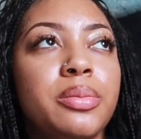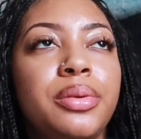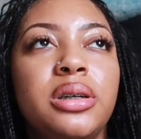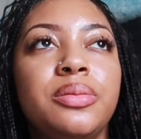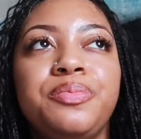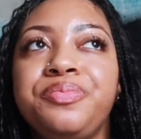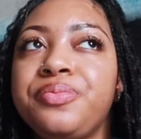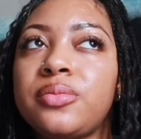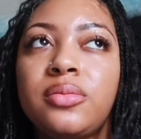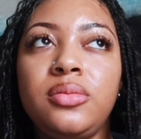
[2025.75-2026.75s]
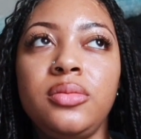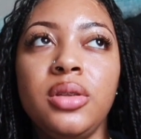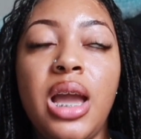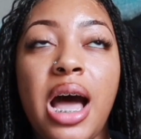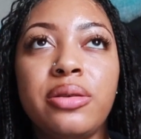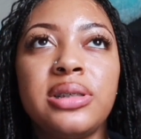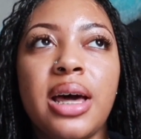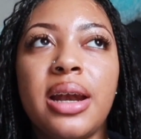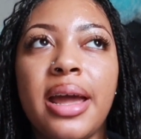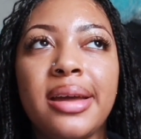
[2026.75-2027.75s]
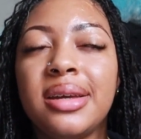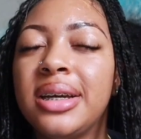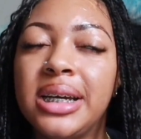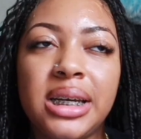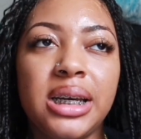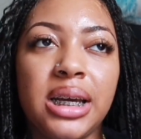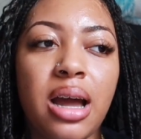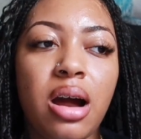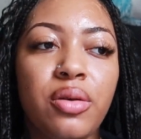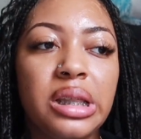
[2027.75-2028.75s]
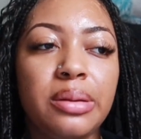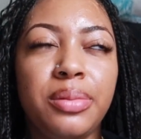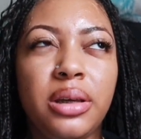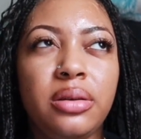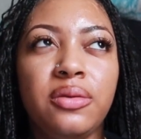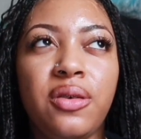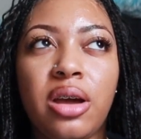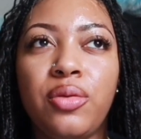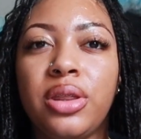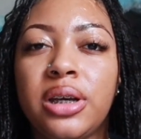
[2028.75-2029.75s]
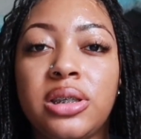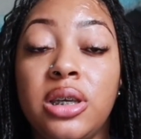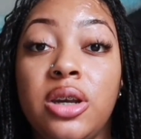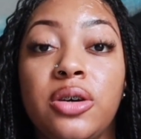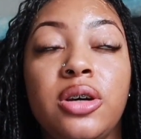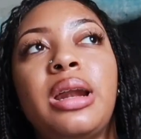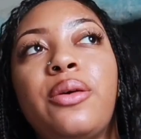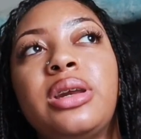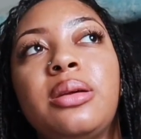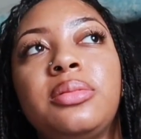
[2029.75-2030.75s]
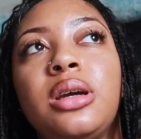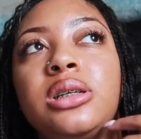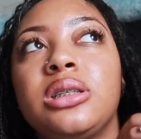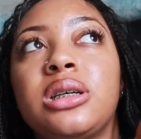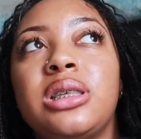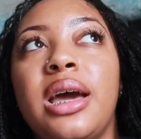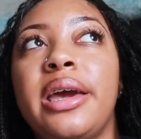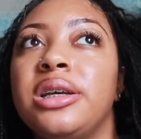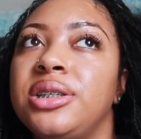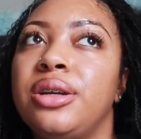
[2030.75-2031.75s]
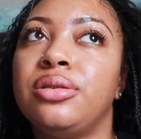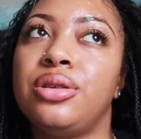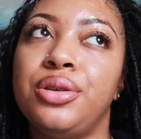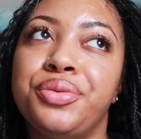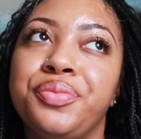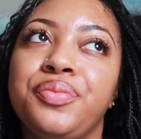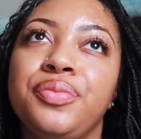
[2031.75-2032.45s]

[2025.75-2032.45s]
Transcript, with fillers: But outside of that, I don't really be fucking with the casino. But I went up there just because I ain't had shit else to do.